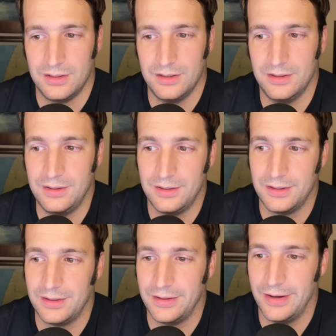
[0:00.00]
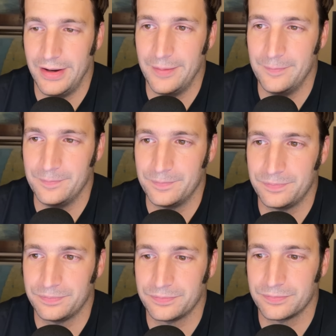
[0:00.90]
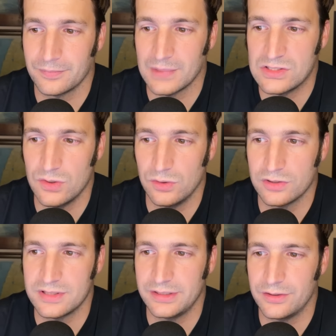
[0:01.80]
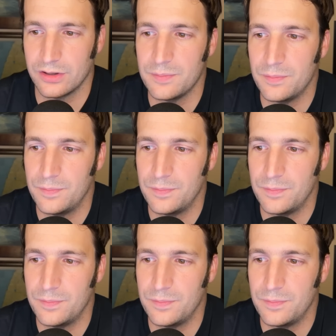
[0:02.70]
So it looks like they're going to